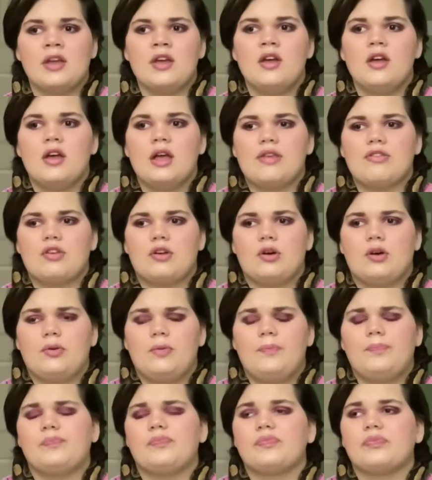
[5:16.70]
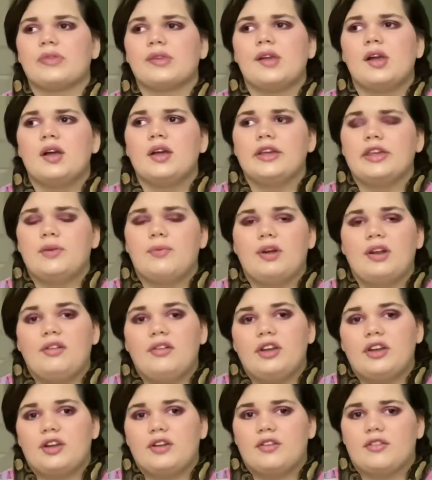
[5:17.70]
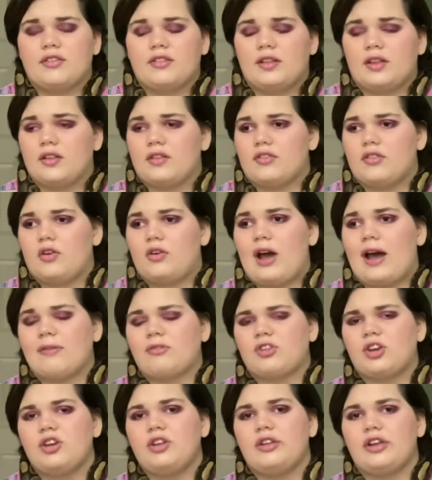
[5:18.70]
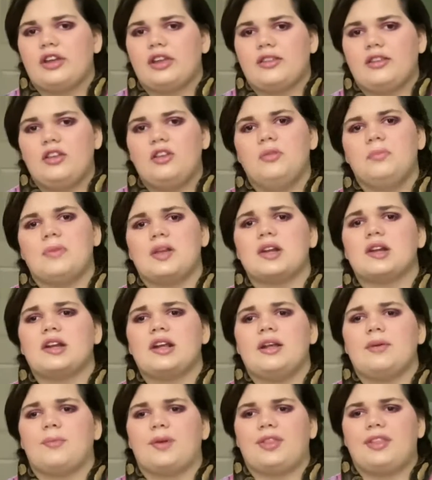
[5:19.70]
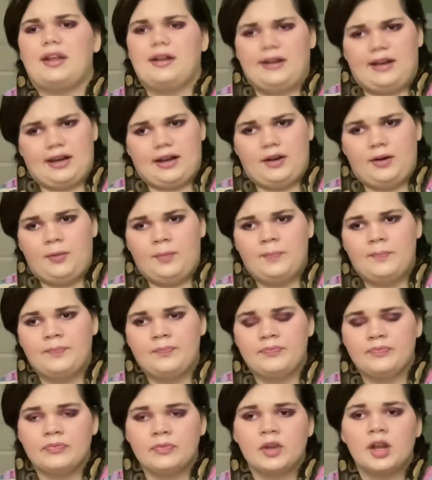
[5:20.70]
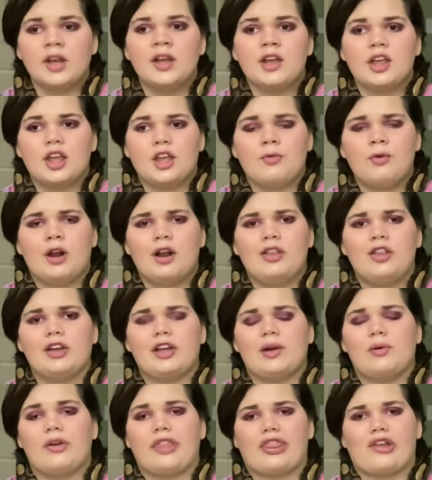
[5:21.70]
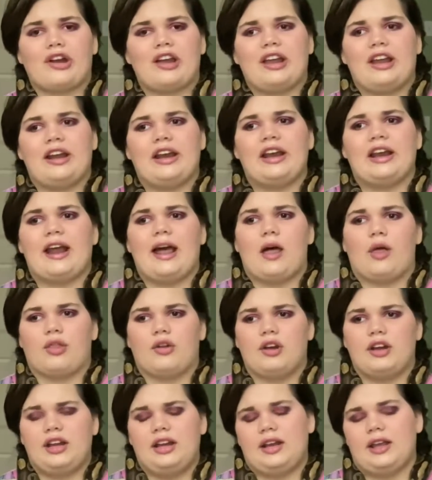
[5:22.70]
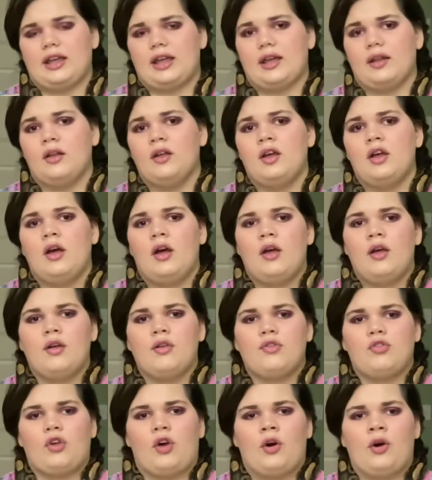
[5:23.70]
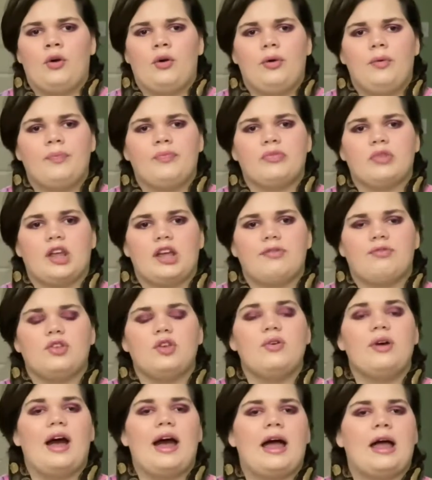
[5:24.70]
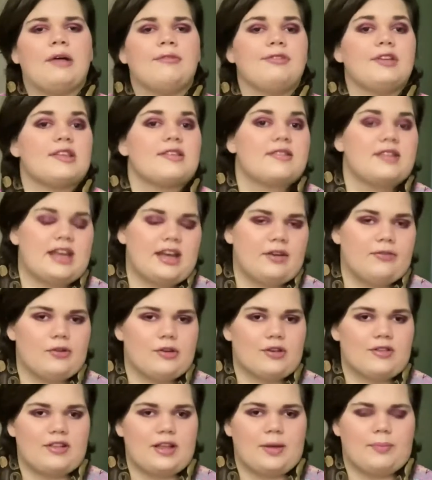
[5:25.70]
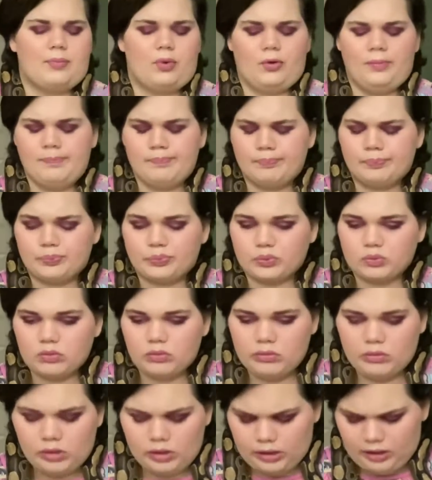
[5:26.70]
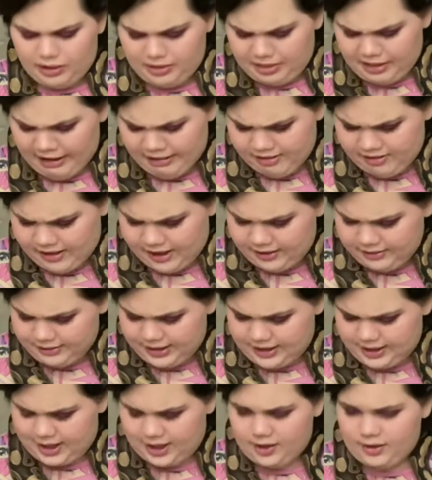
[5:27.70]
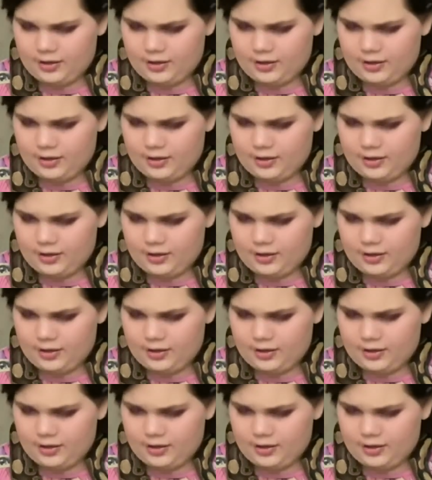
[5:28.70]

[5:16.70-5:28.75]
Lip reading: So you want to look at so after you look at the humidity and what they need, you want to look at what they're eating and how they're eating it. So if you have a snake, for example, that's like Lilith,